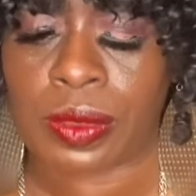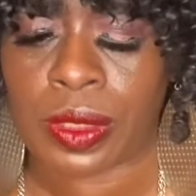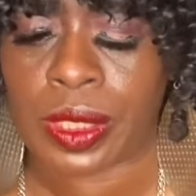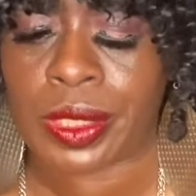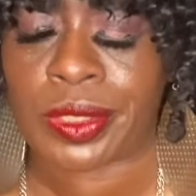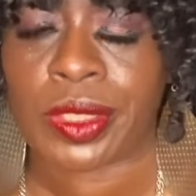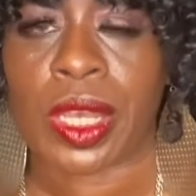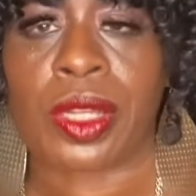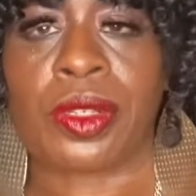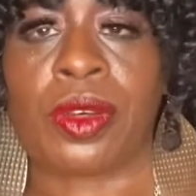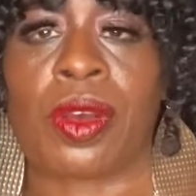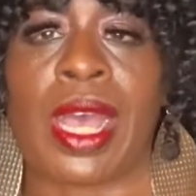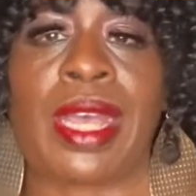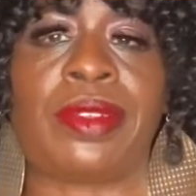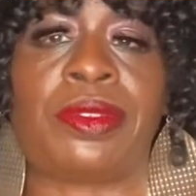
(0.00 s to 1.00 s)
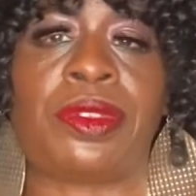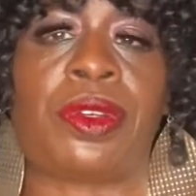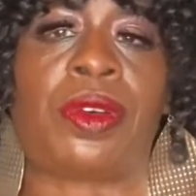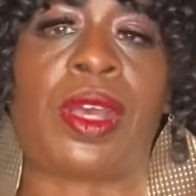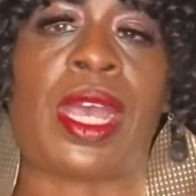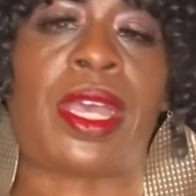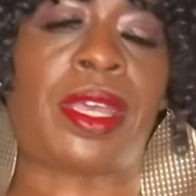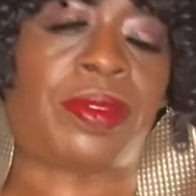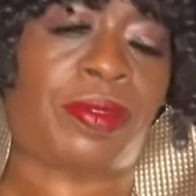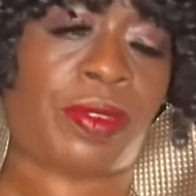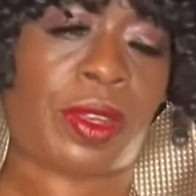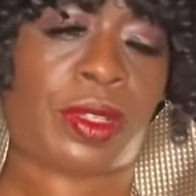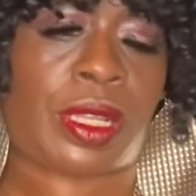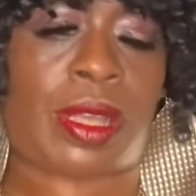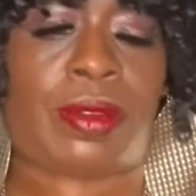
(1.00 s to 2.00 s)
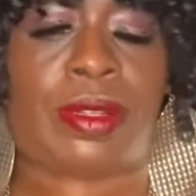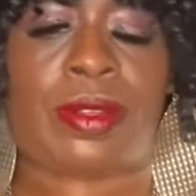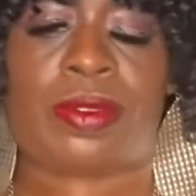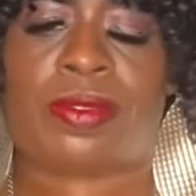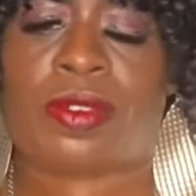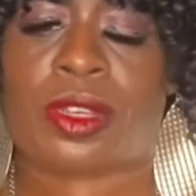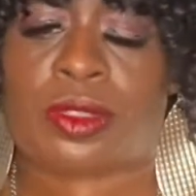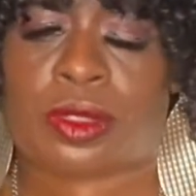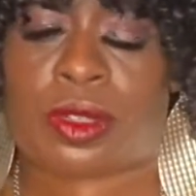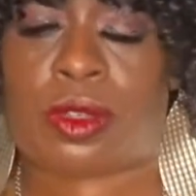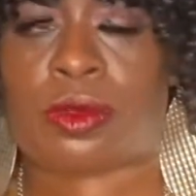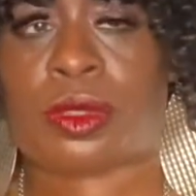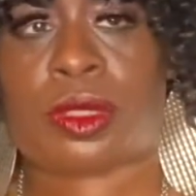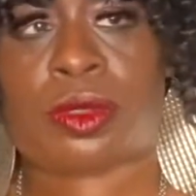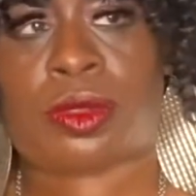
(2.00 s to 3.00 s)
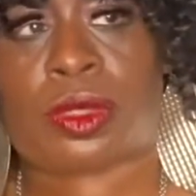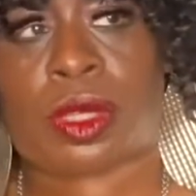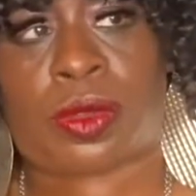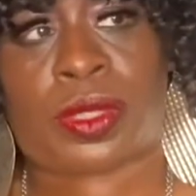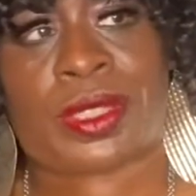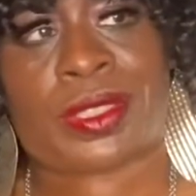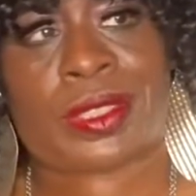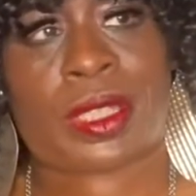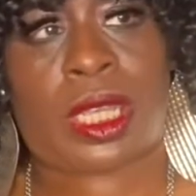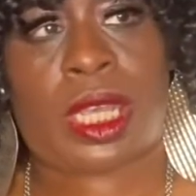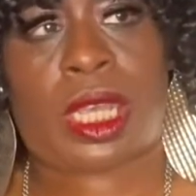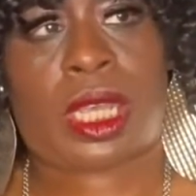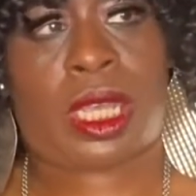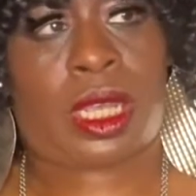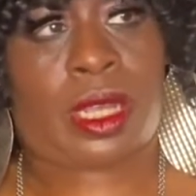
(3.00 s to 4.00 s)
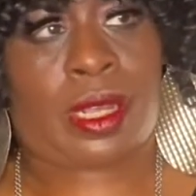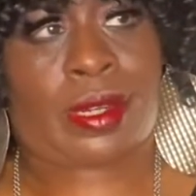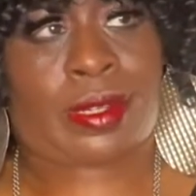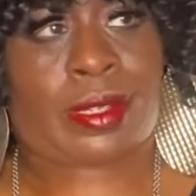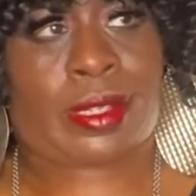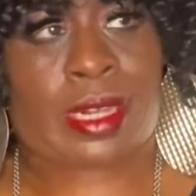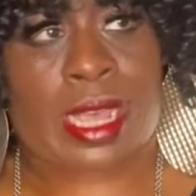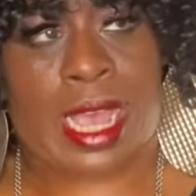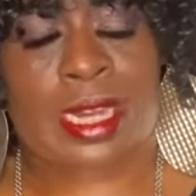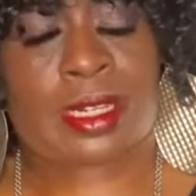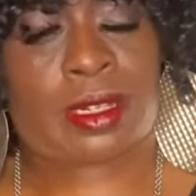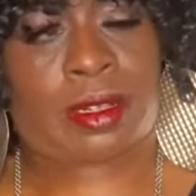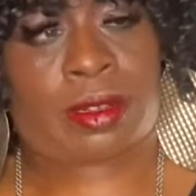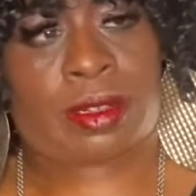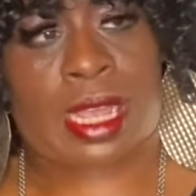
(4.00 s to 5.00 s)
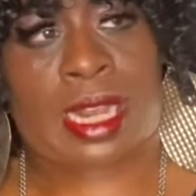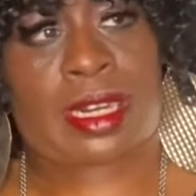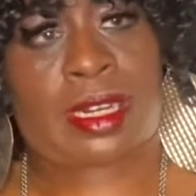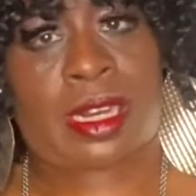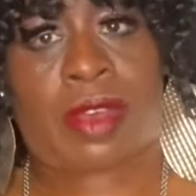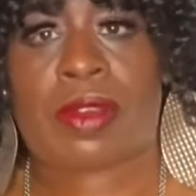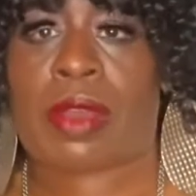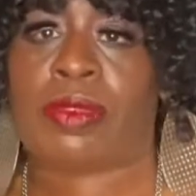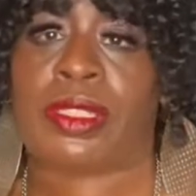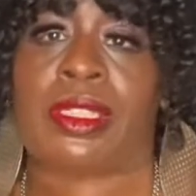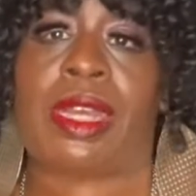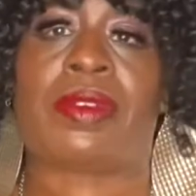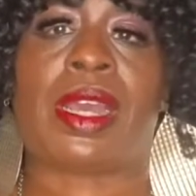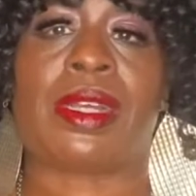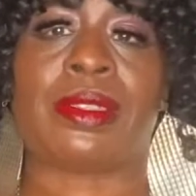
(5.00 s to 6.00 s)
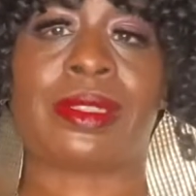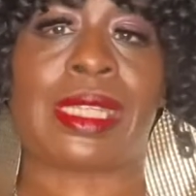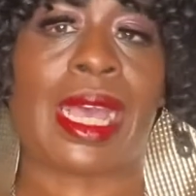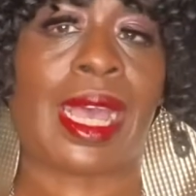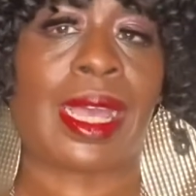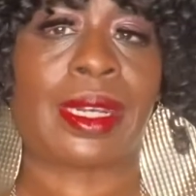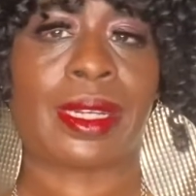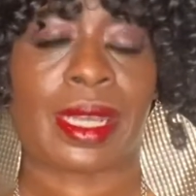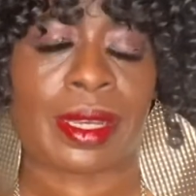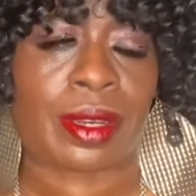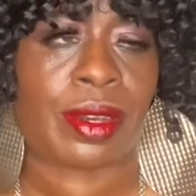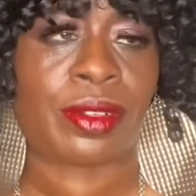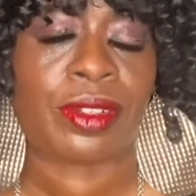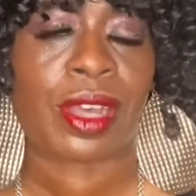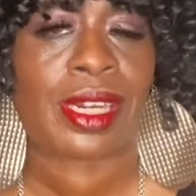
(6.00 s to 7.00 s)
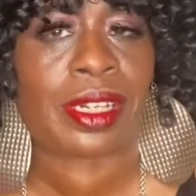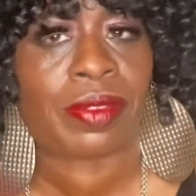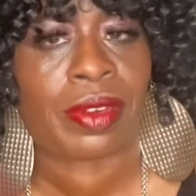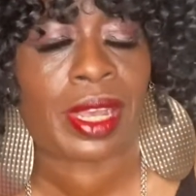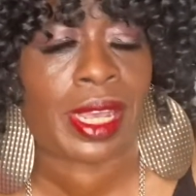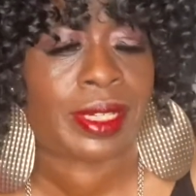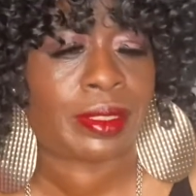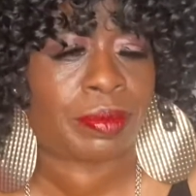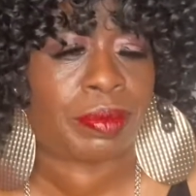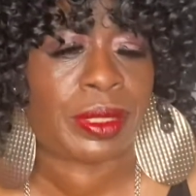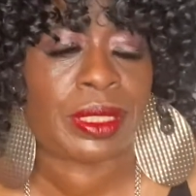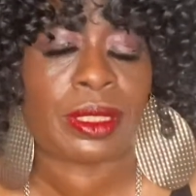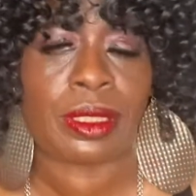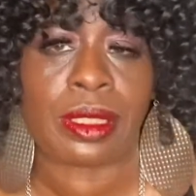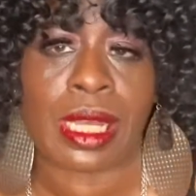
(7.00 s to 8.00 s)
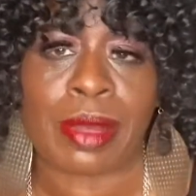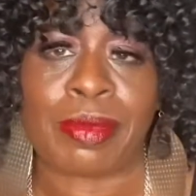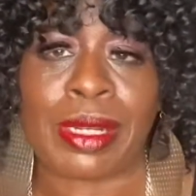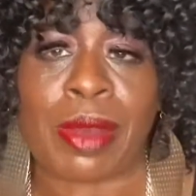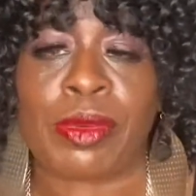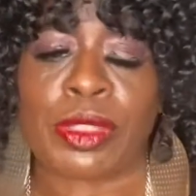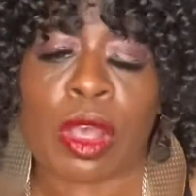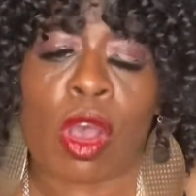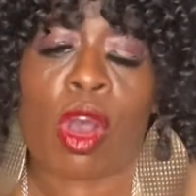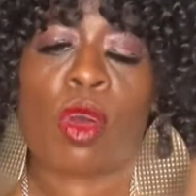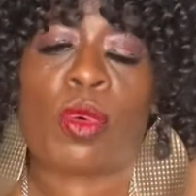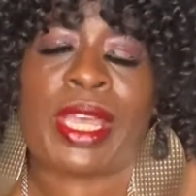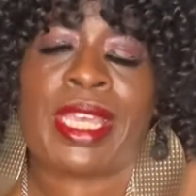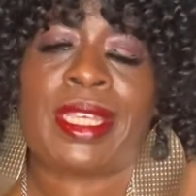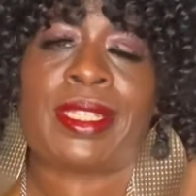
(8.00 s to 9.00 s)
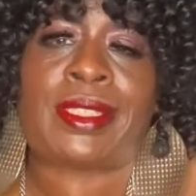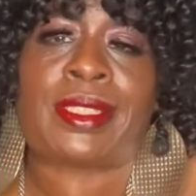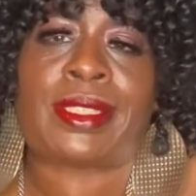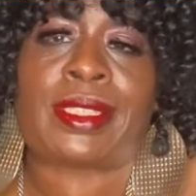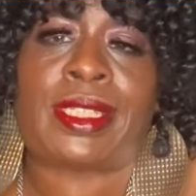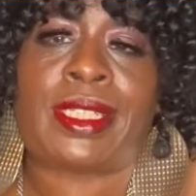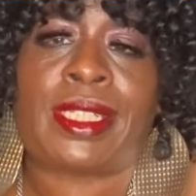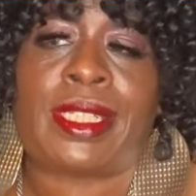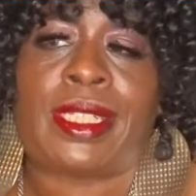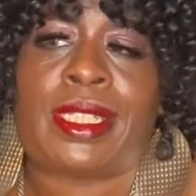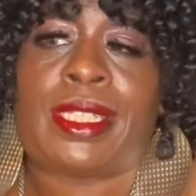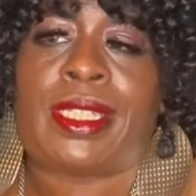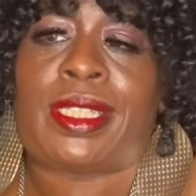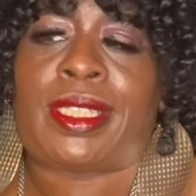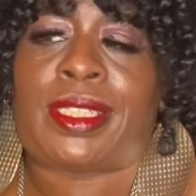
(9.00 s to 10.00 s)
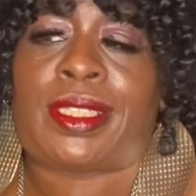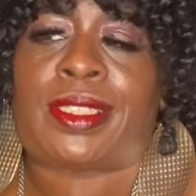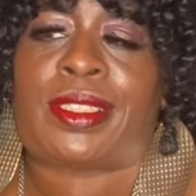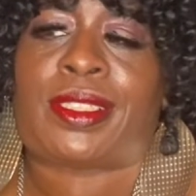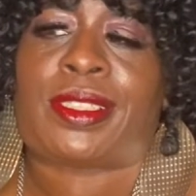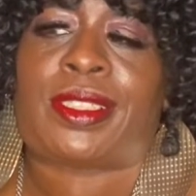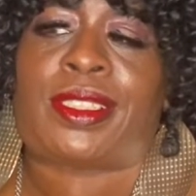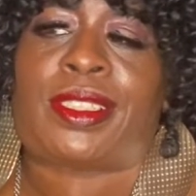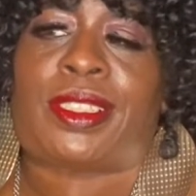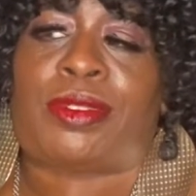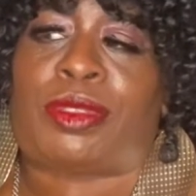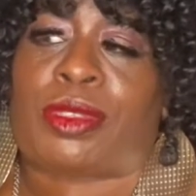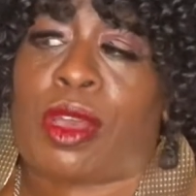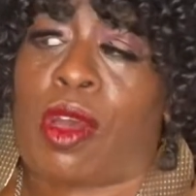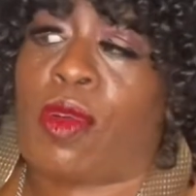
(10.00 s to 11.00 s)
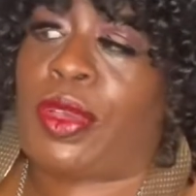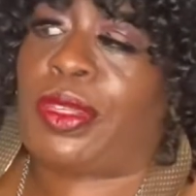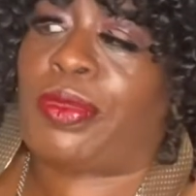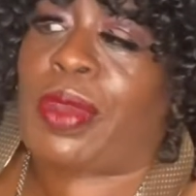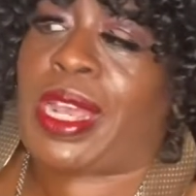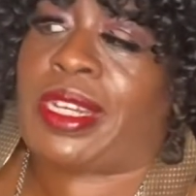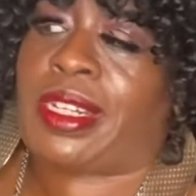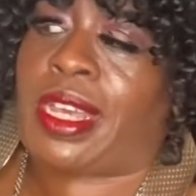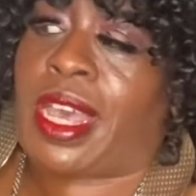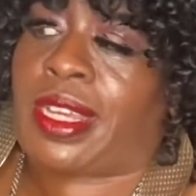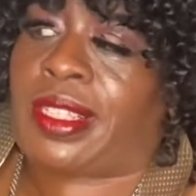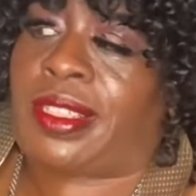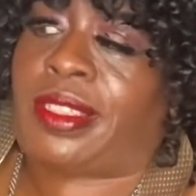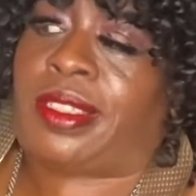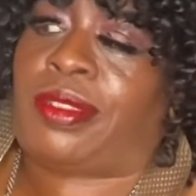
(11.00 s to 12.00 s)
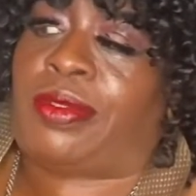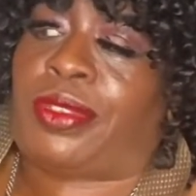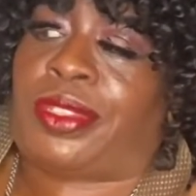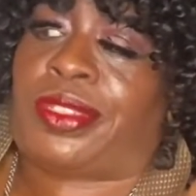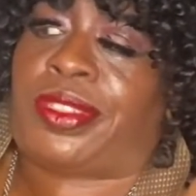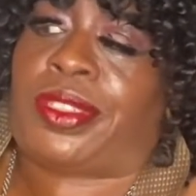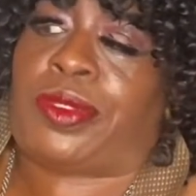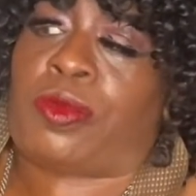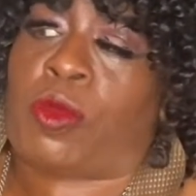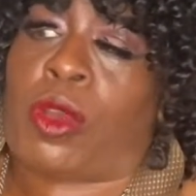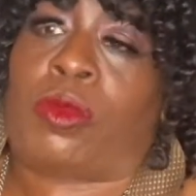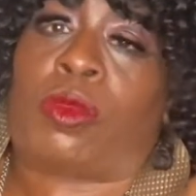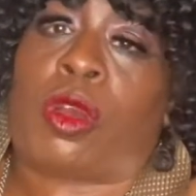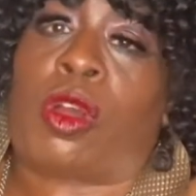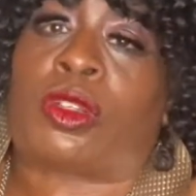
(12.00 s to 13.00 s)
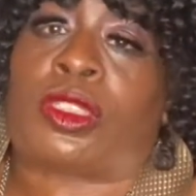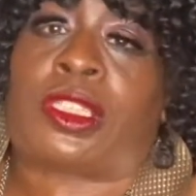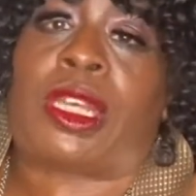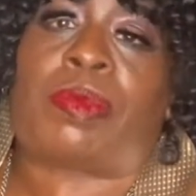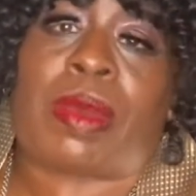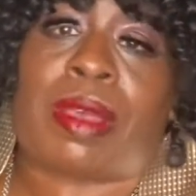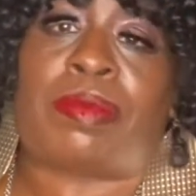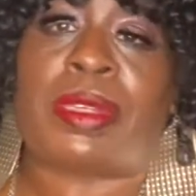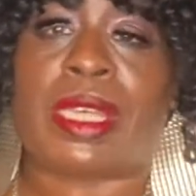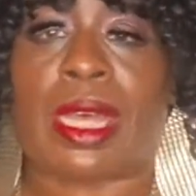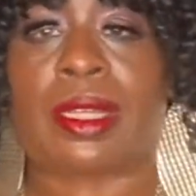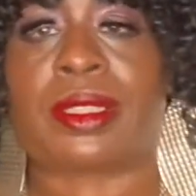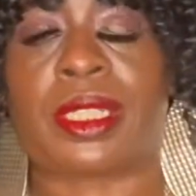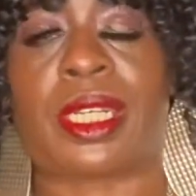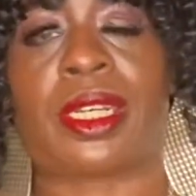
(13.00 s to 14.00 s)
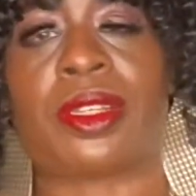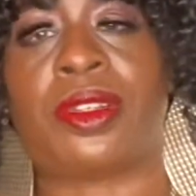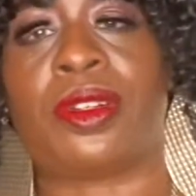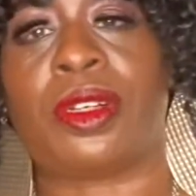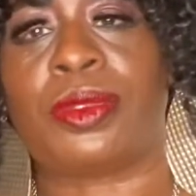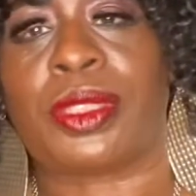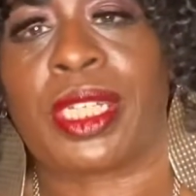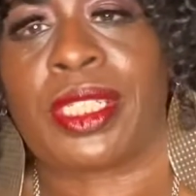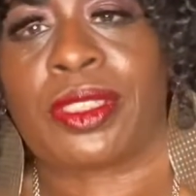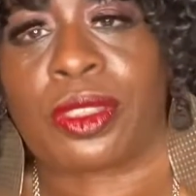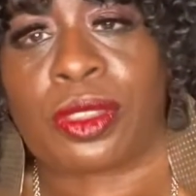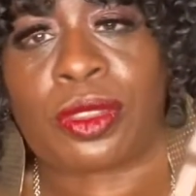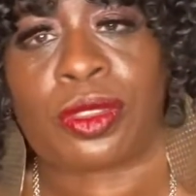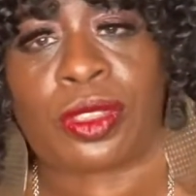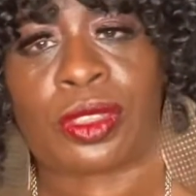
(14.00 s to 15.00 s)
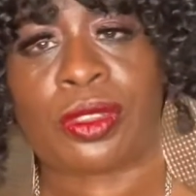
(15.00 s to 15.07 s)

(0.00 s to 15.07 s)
know, I live in foster homes too, so it's I was never outside like her. You know, I never had to be, but I was always. It was always right there. I could, one wrong step, I'd be out there. You know what I'm saying? So you